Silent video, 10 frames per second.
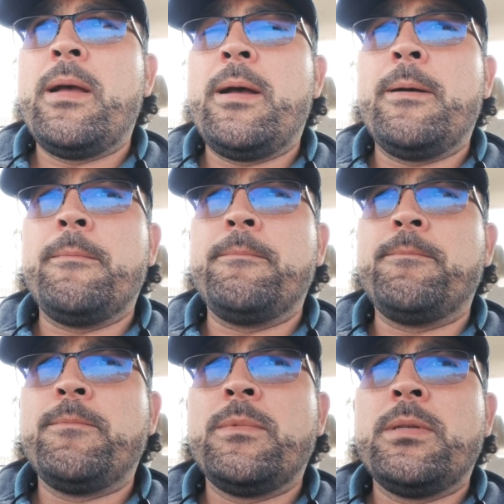
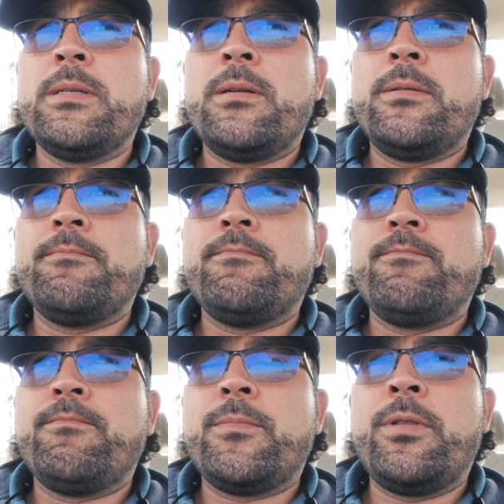
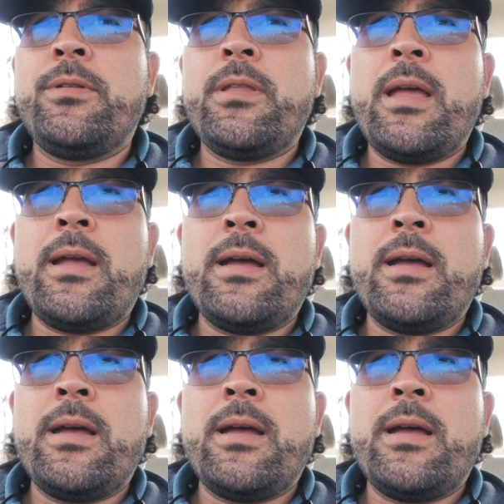Other than that,